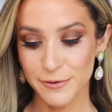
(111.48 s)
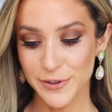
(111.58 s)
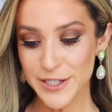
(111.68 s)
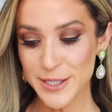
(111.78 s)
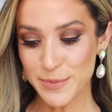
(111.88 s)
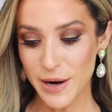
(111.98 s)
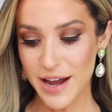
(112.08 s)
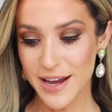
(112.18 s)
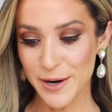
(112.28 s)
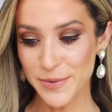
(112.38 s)
First
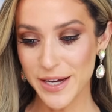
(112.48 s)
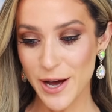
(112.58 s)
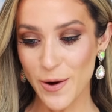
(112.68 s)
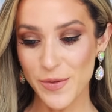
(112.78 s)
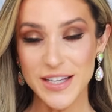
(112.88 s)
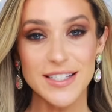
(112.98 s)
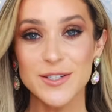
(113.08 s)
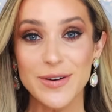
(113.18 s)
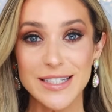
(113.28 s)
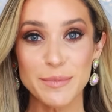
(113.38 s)
spray, here we go. This is
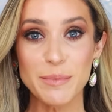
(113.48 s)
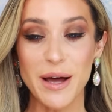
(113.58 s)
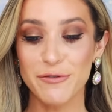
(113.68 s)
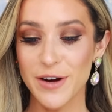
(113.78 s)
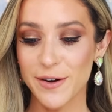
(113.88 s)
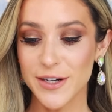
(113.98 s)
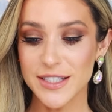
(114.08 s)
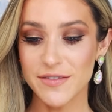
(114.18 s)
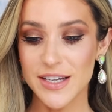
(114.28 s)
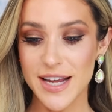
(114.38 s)
going to be my
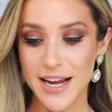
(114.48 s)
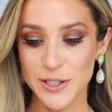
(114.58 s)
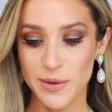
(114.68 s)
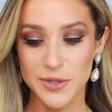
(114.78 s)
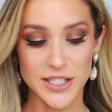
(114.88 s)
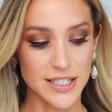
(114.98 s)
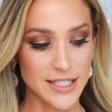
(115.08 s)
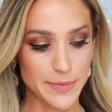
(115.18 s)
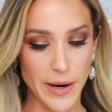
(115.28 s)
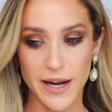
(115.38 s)
fragrance of the day, so I'm just going
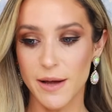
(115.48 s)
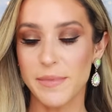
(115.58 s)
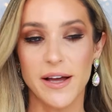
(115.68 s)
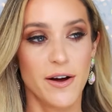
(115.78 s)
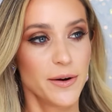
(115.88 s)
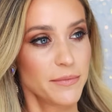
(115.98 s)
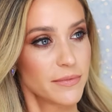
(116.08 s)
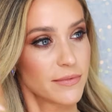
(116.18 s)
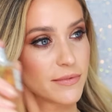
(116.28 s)
to spray it on my arm.